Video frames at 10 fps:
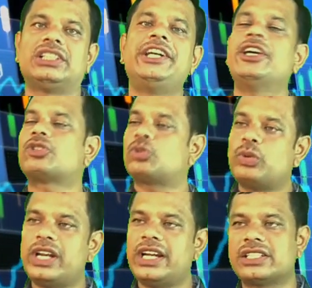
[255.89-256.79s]
Dear
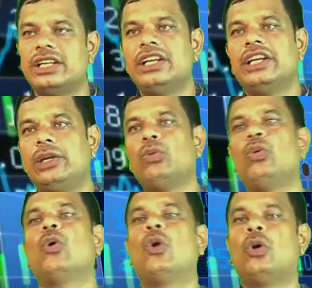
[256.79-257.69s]
students, you
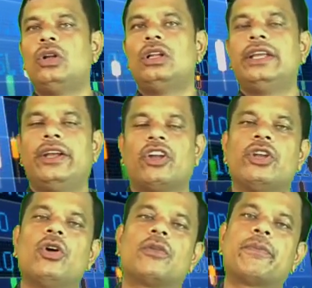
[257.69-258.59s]
know on
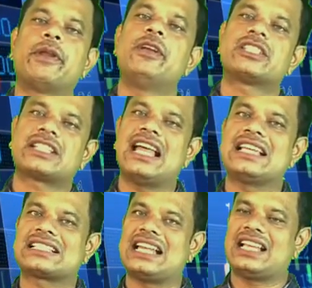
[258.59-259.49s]
your previous
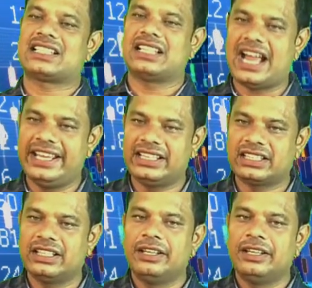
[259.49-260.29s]
class 9th,